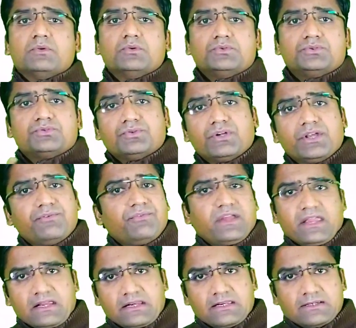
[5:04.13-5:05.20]
moved to New
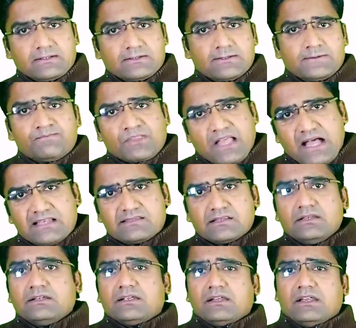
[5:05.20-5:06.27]
England as
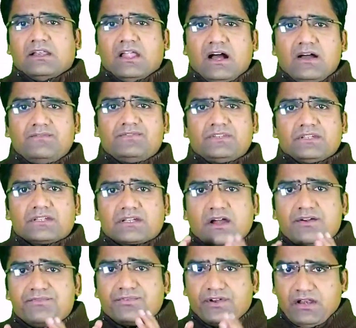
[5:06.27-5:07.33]
he loved the
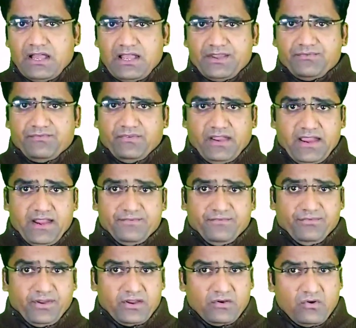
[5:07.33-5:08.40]
country life
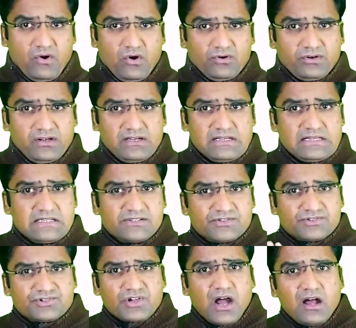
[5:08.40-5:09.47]
and recorded its
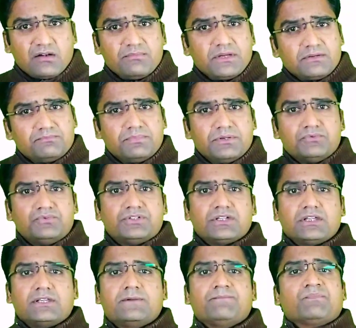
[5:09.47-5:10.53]
charming
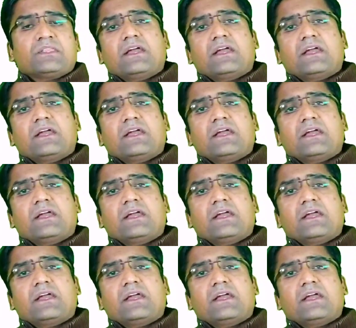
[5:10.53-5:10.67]
beauty.